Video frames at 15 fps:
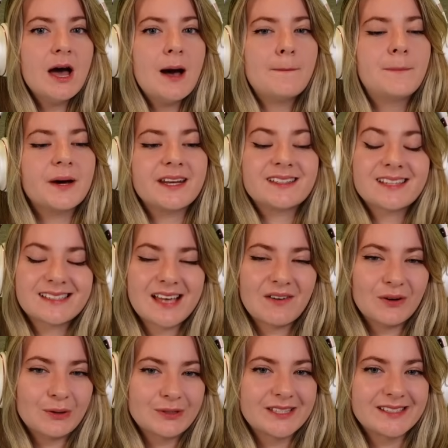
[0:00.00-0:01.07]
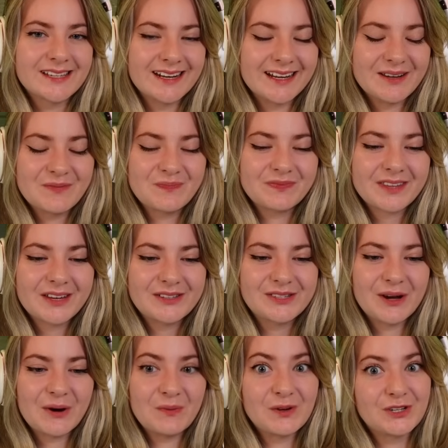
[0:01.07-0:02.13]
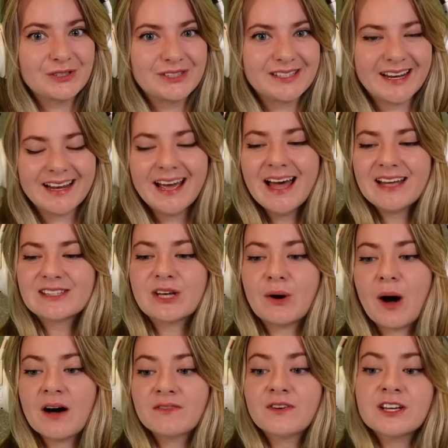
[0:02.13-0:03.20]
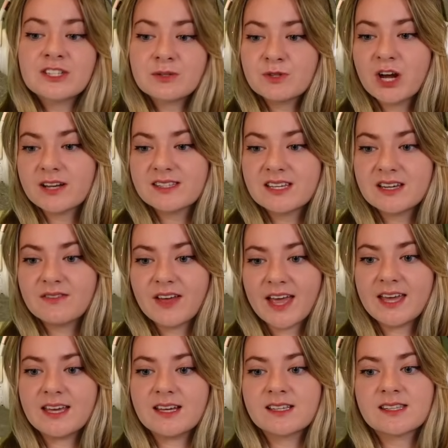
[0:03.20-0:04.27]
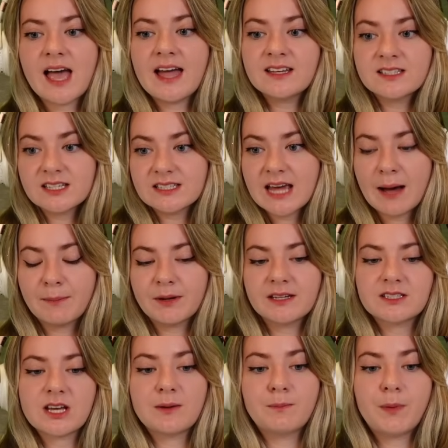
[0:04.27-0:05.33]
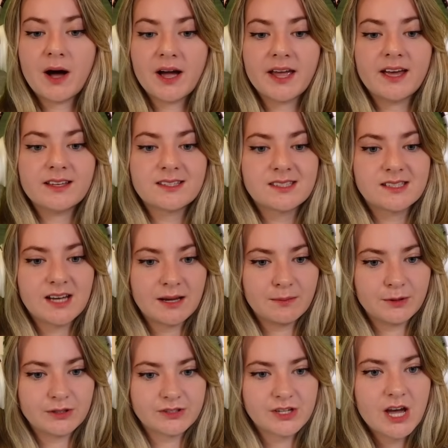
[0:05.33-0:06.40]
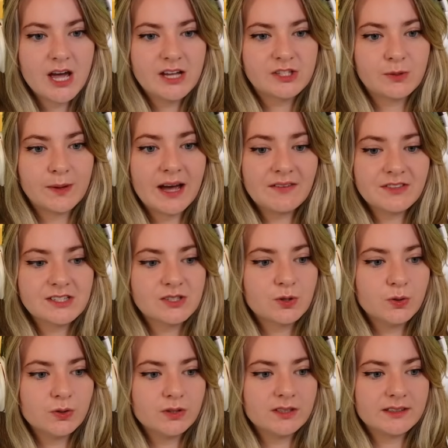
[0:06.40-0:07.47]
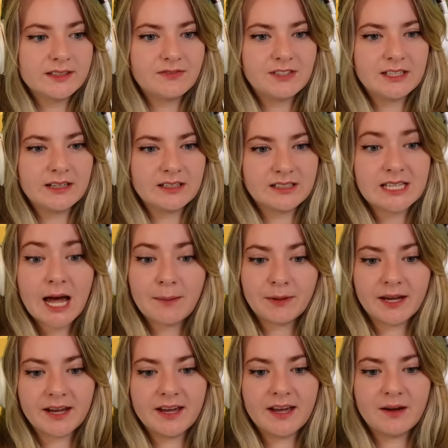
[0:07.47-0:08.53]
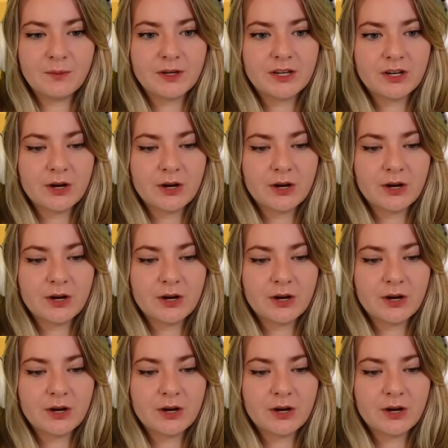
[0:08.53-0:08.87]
but it does have horses in it. So we shall see. So our first objective is enter tablet and buy stables. So we have this cool nifty little tablet here, and we can go